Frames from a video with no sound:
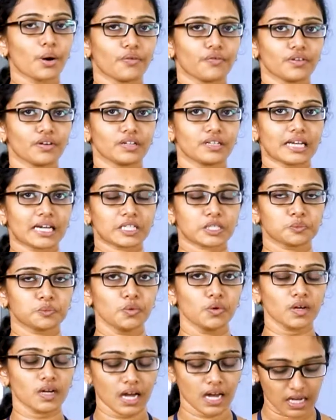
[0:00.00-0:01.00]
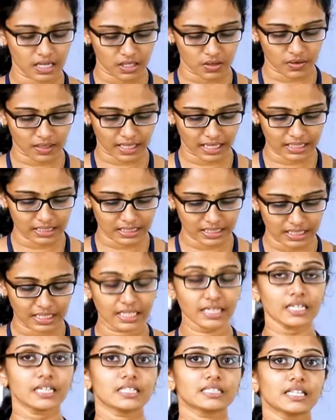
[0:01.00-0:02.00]
of your textbook, you can
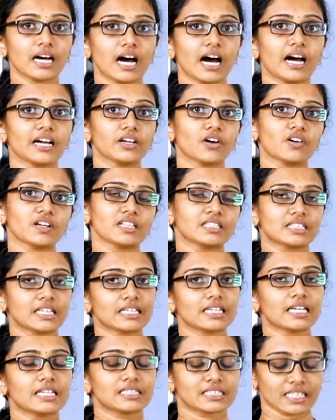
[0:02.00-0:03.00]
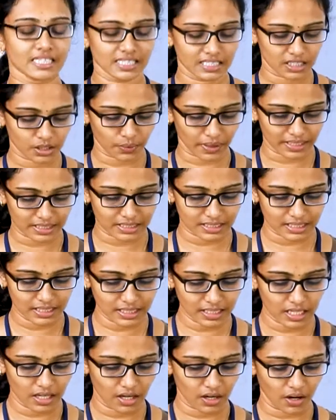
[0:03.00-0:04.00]
see the high order thinking skills
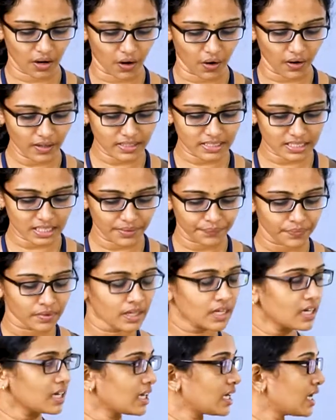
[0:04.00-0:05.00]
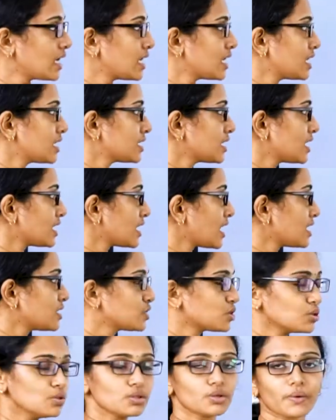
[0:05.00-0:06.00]
question, HOTS. There
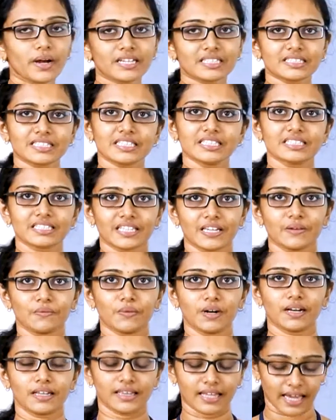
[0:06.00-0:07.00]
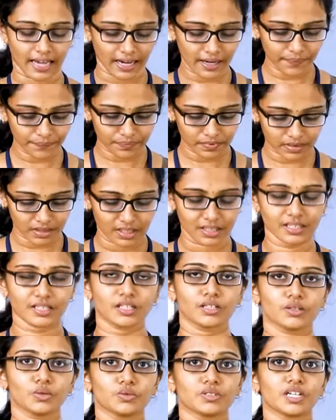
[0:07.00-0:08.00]
are two questions given there.
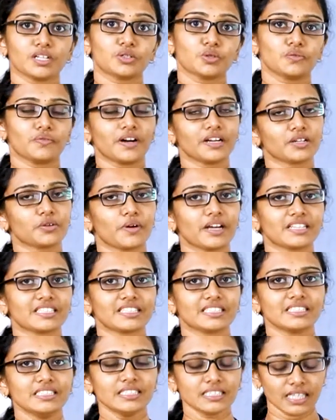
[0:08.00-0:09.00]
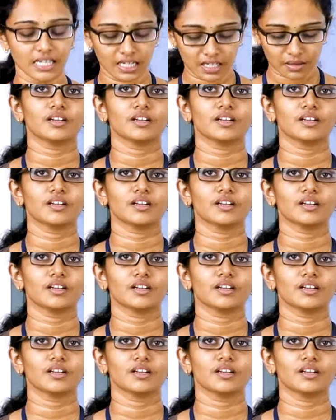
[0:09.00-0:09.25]
Those are two fun questions.